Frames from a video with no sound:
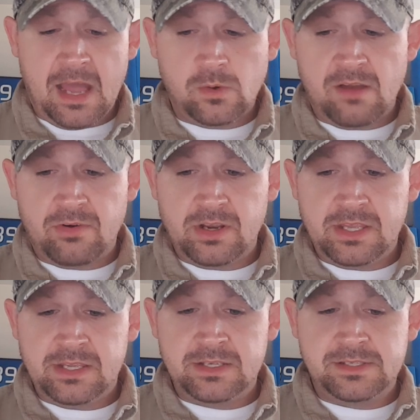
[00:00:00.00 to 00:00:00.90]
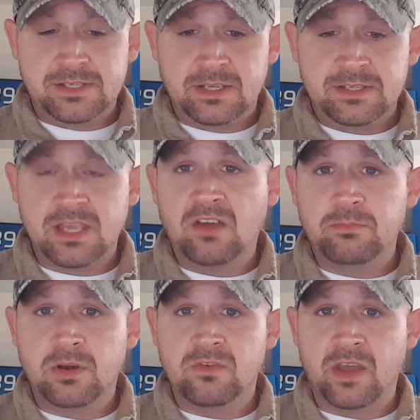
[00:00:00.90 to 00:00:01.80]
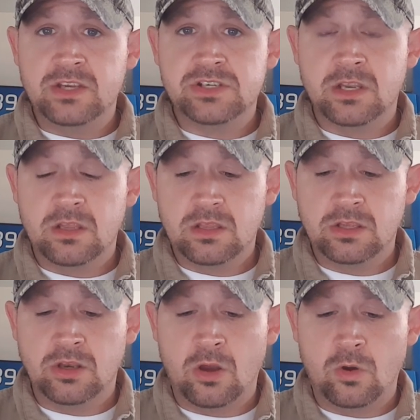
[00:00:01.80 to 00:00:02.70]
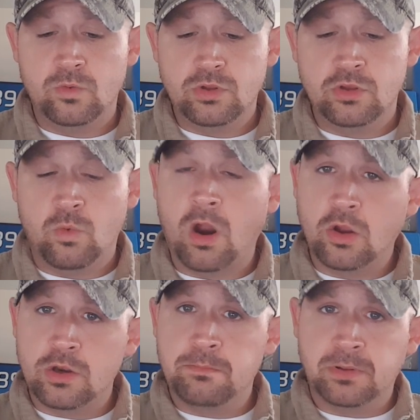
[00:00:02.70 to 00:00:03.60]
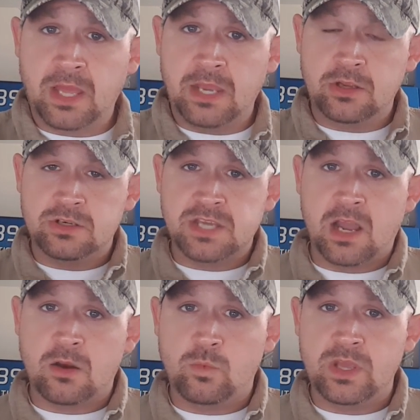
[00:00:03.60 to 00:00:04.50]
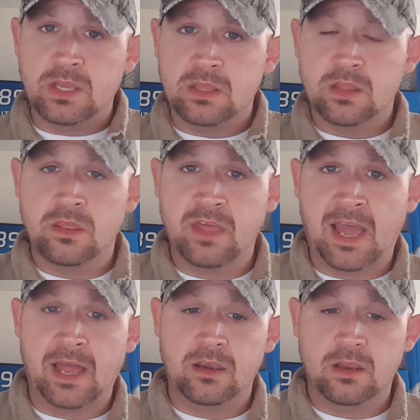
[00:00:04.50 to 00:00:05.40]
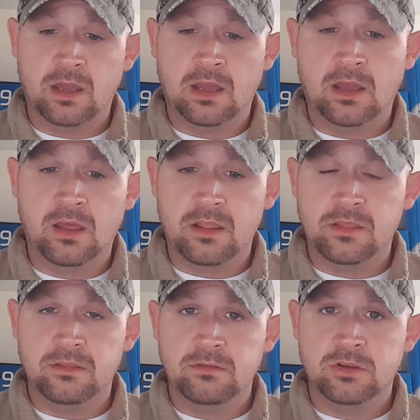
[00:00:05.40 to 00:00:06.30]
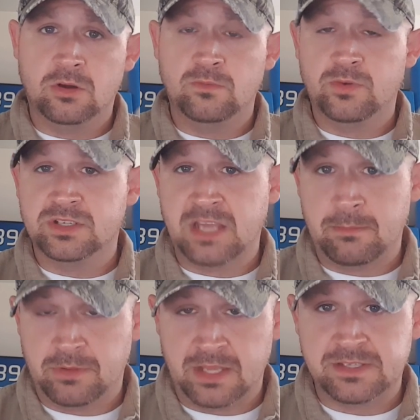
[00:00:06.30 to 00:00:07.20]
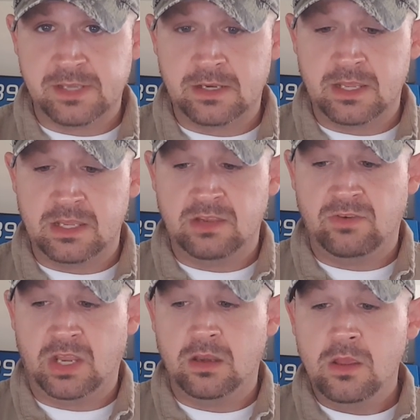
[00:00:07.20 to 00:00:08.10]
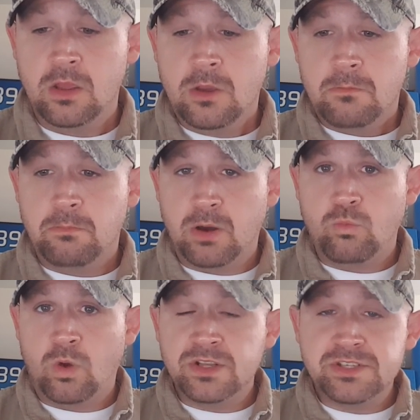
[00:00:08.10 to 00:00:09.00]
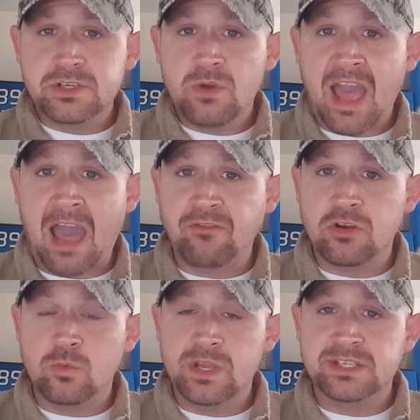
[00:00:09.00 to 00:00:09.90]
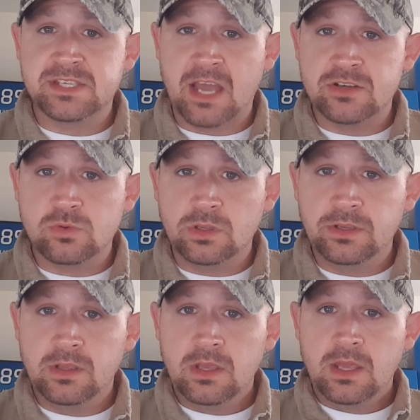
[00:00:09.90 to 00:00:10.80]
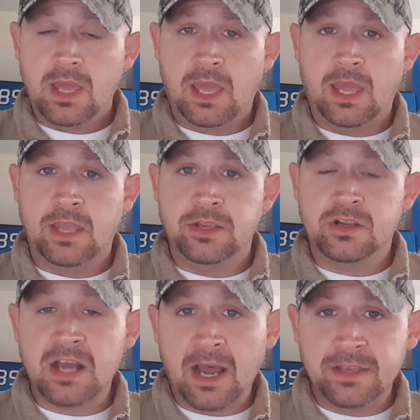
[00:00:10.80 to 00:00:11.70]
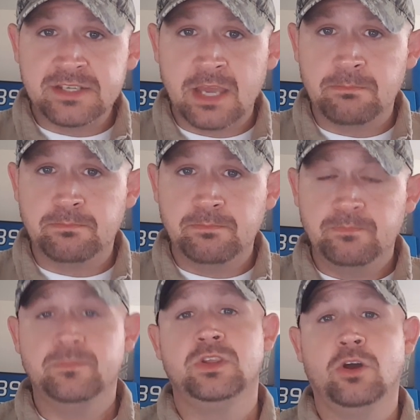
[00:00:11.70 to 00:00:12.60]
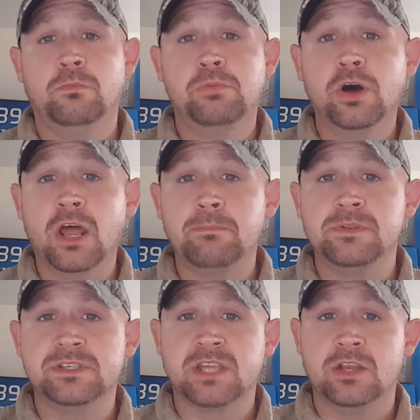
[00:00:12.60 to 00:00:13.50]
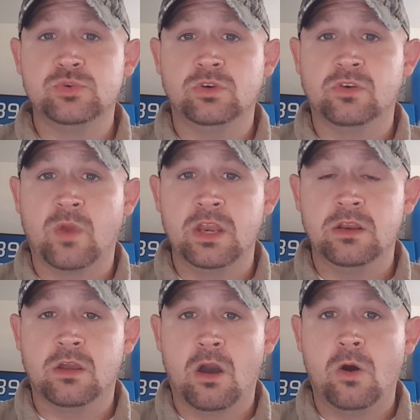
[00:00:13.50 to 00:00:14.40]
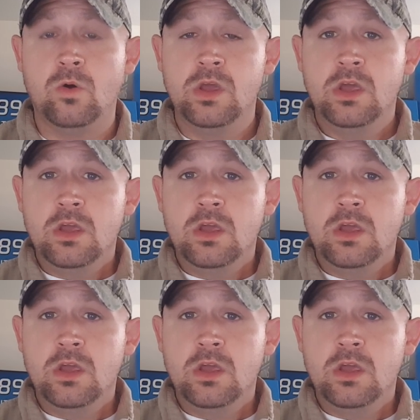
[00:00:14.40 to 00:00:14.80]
however, is self-motivation. You are going to plan your entire week that, for example, that Sunday evening. But once you have your week scheduled and your content, put up in the schedule and ready to go,